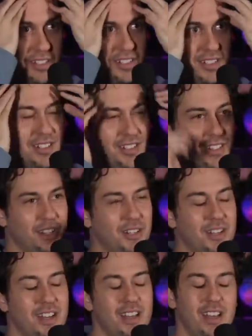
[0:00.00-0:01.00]
Did it, you know?
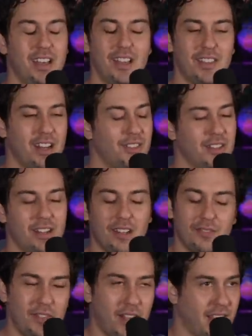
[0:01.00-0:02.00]
And then I thought, oh
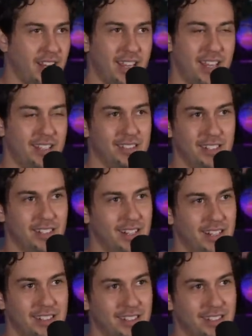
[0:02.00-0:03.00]
fuck it, I can't look at
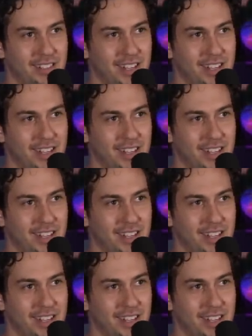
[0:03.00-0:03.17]
anything like